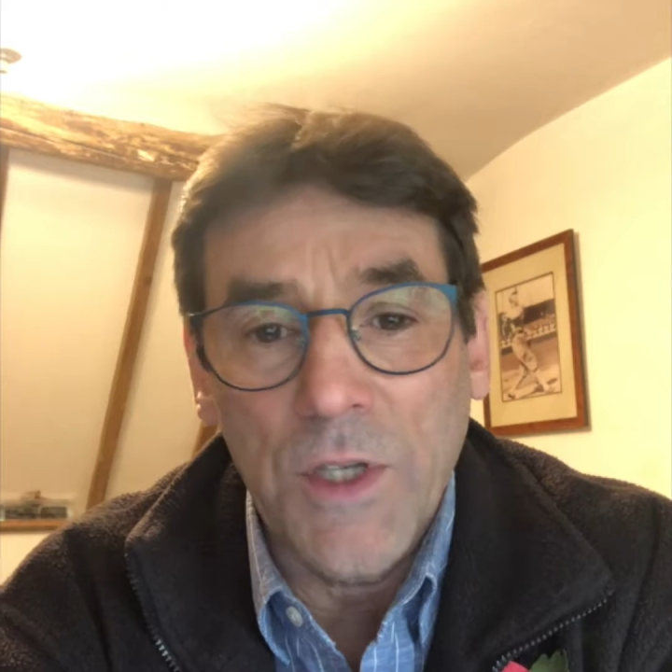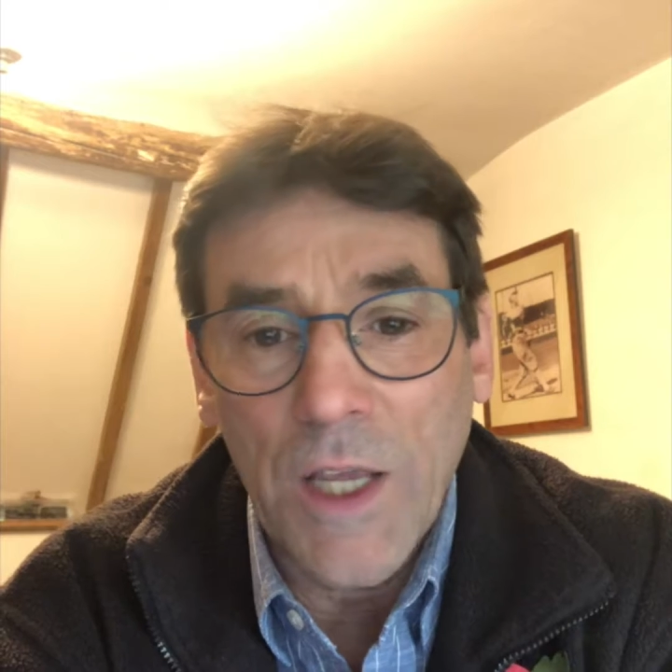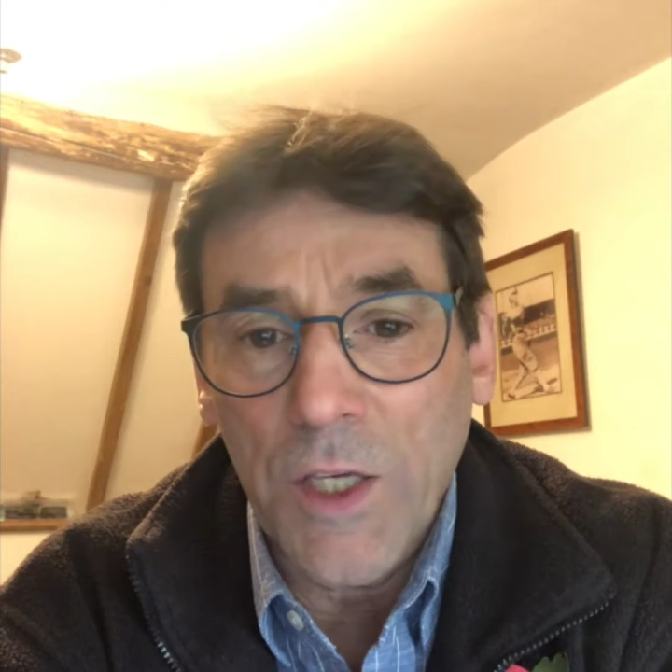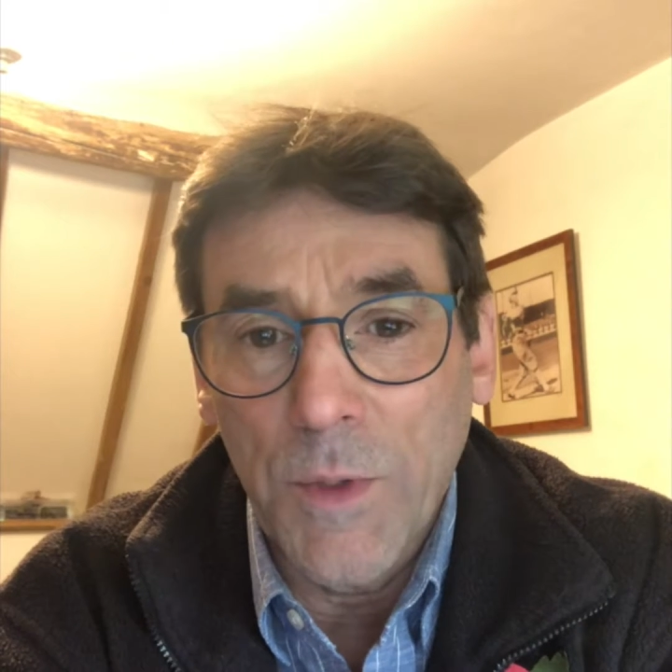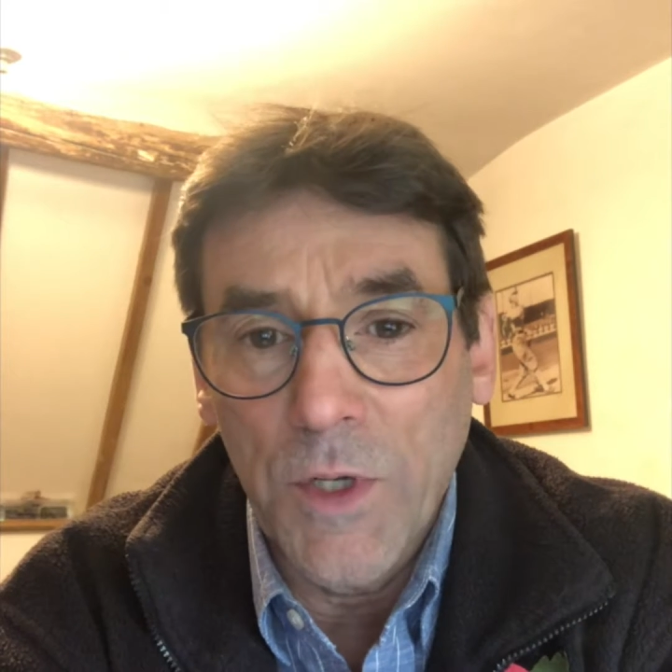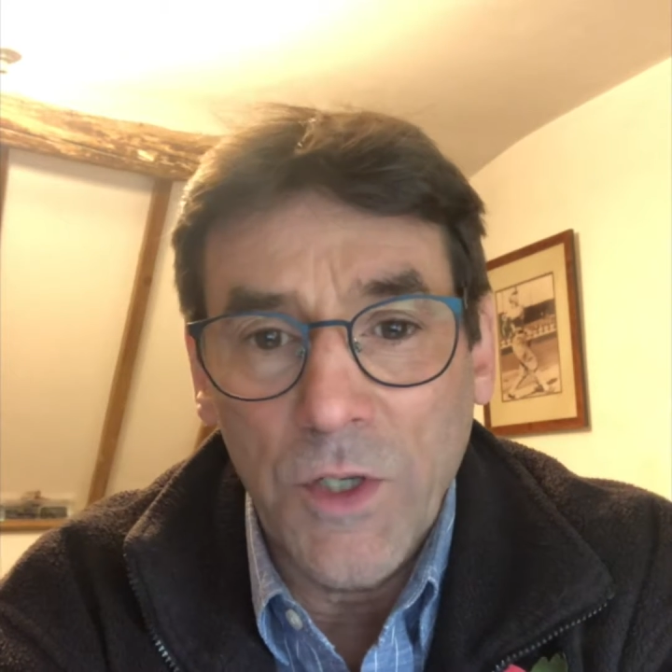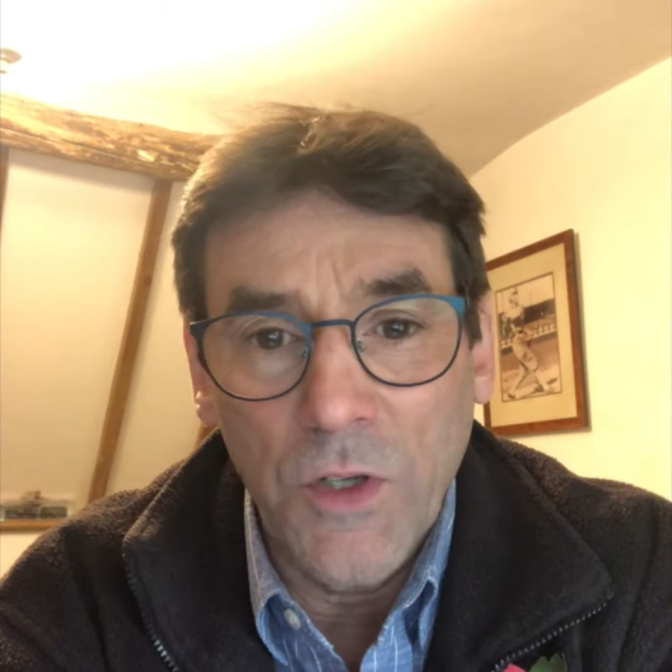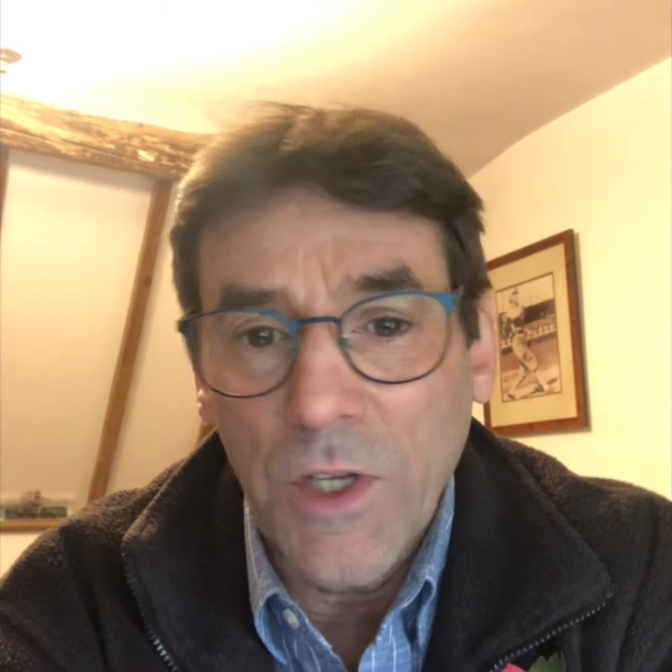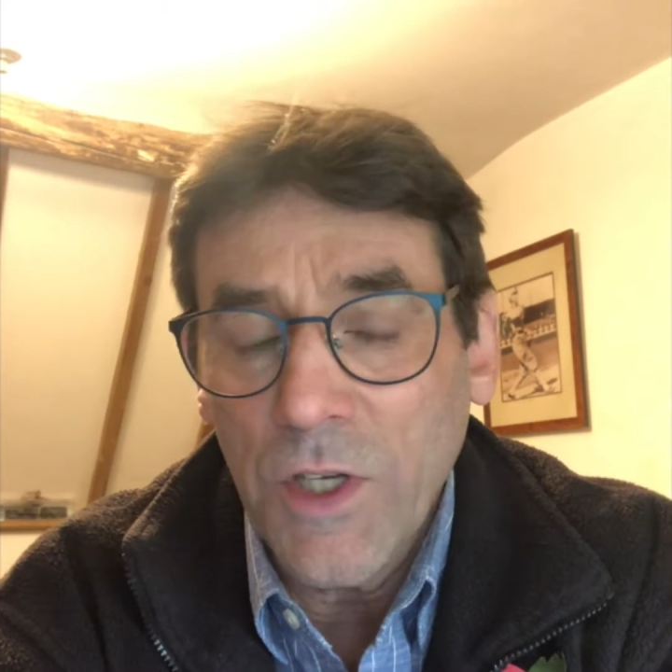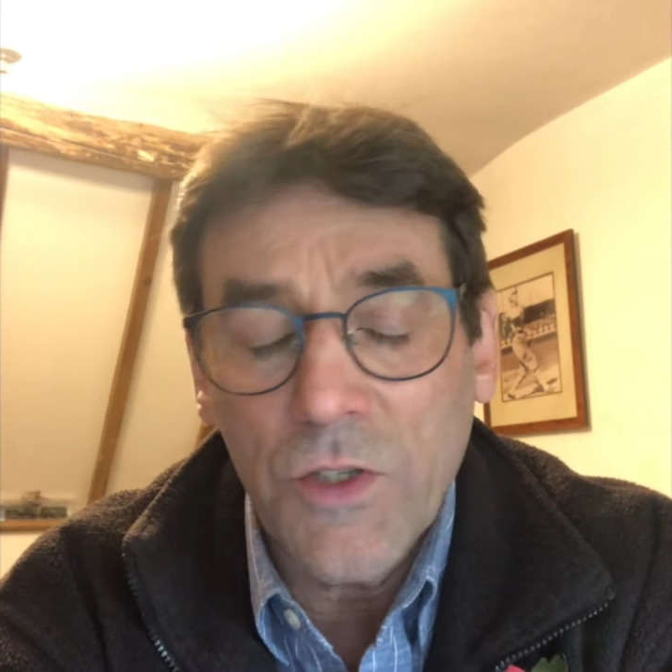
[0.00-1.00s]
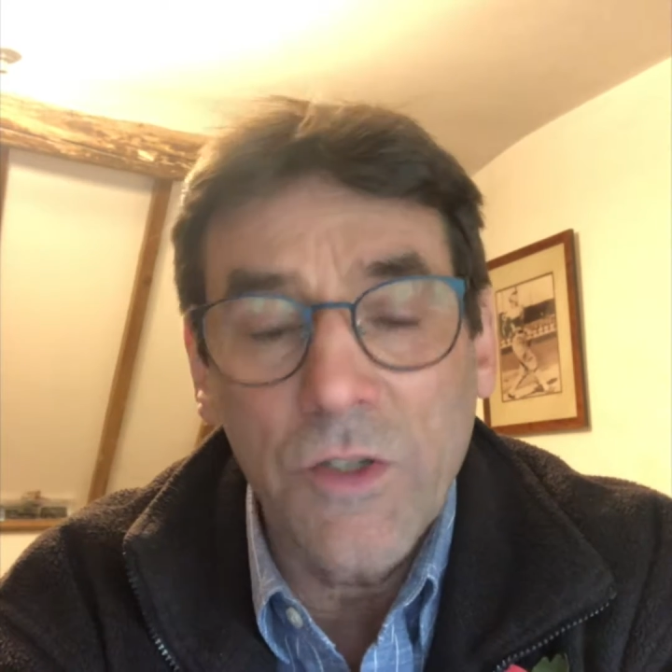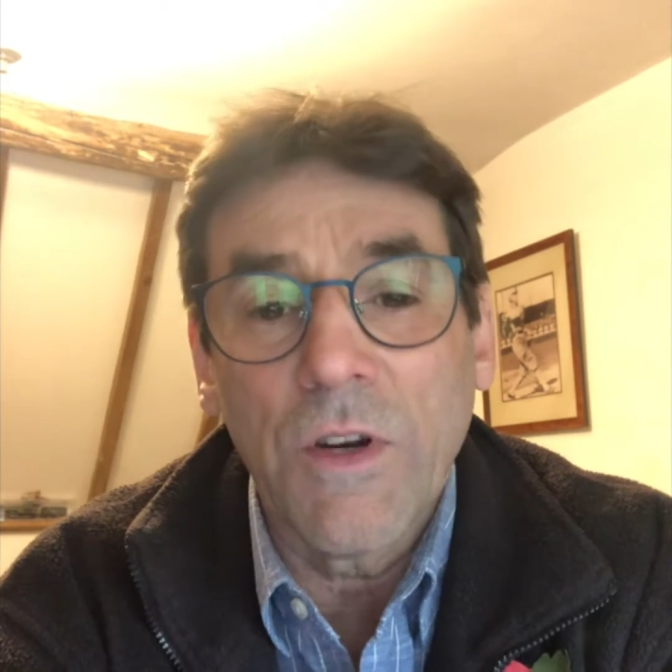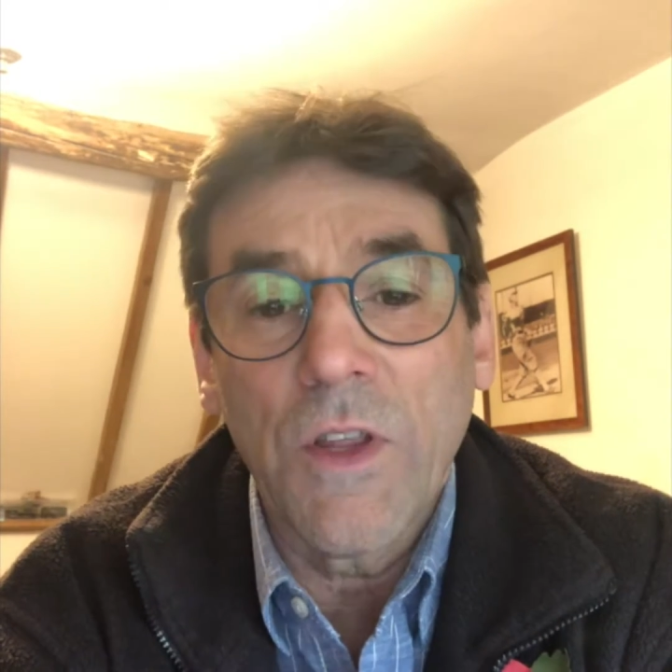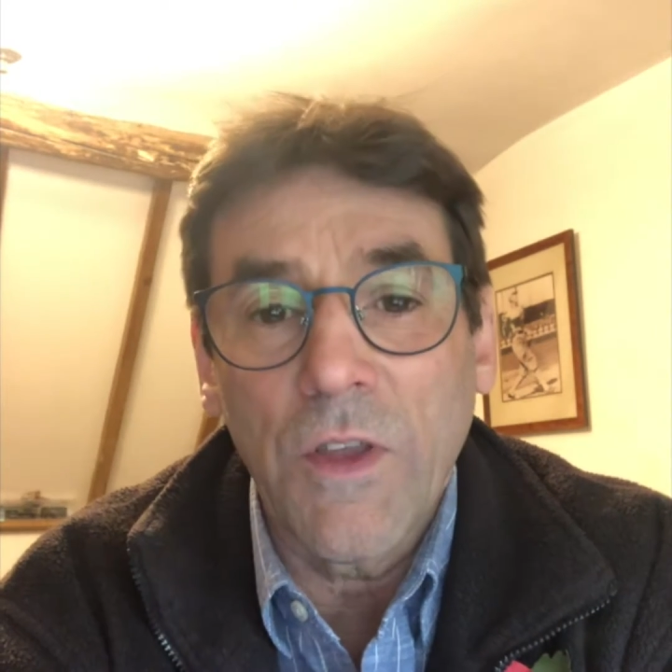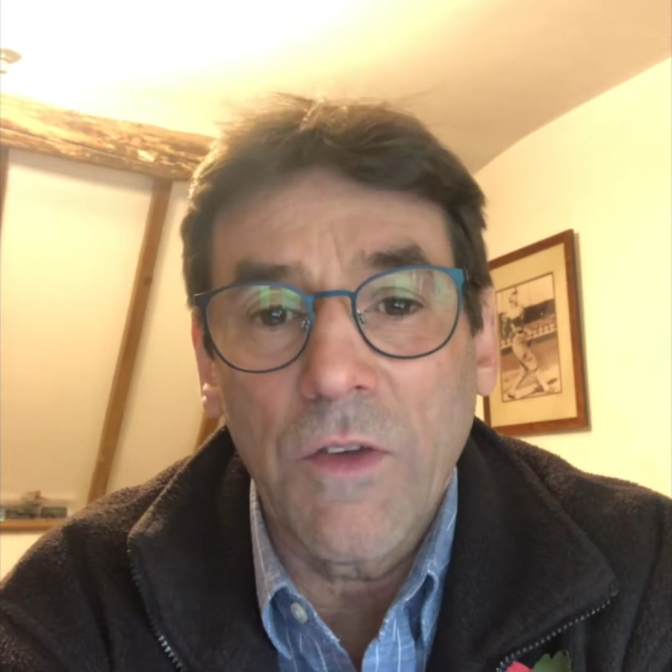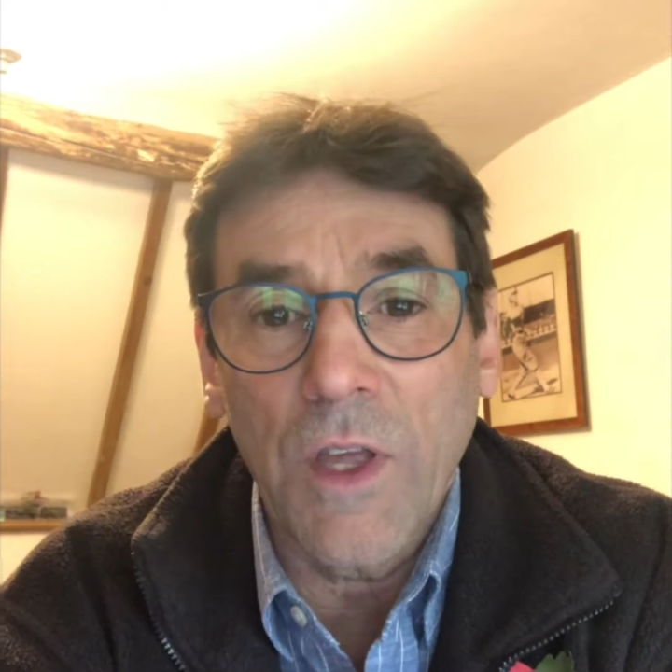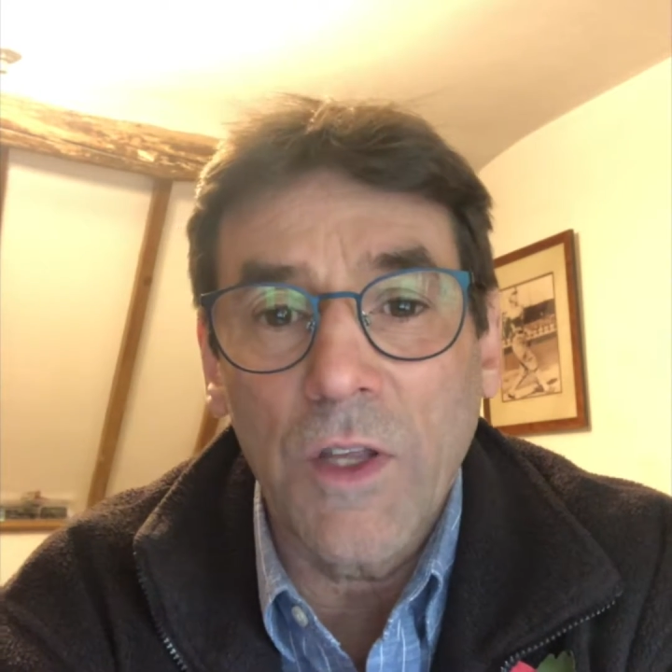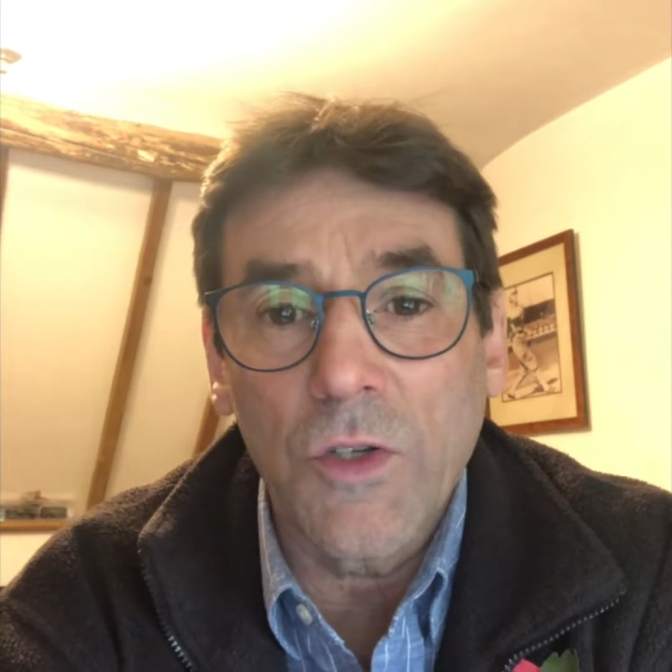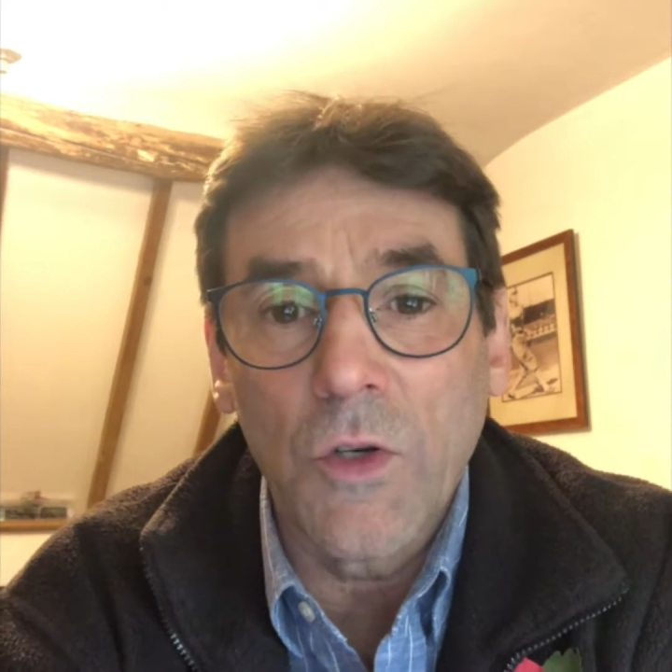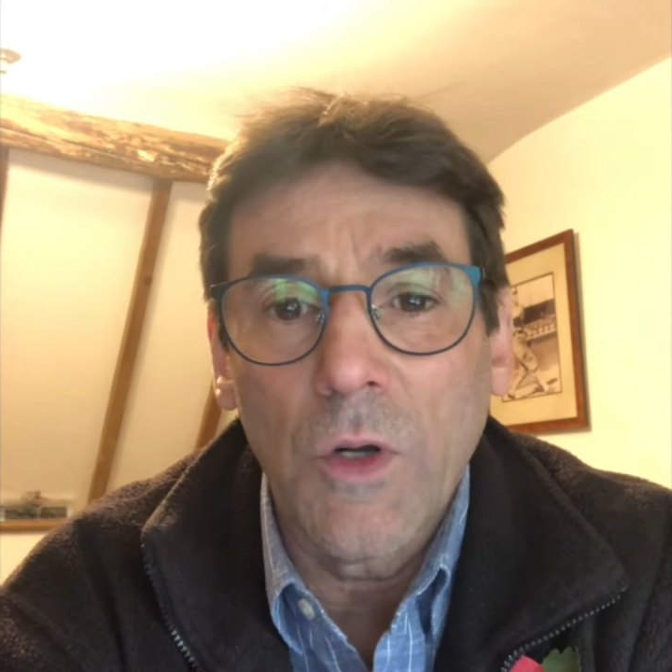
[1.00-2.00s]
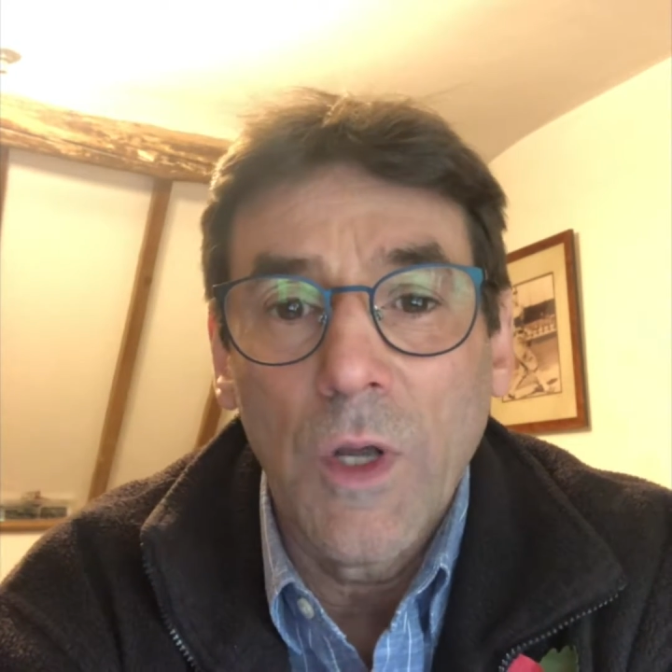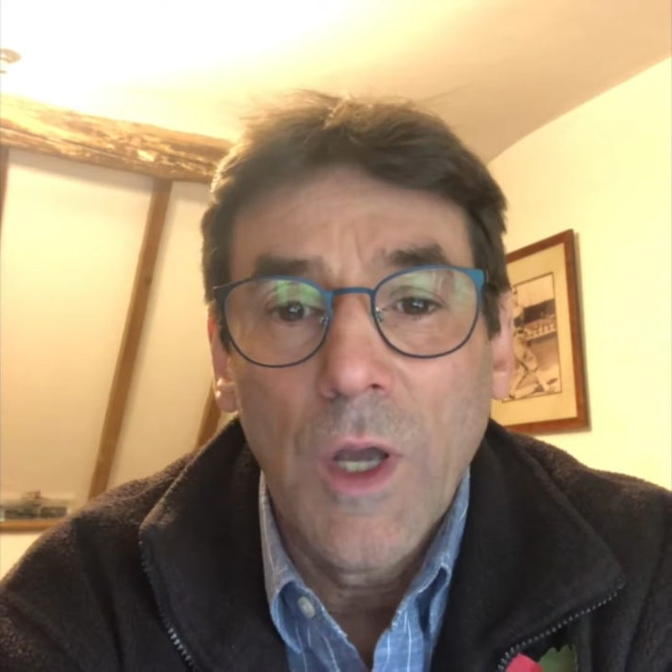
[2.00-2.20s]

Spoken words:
an expert on this or anything of that sort,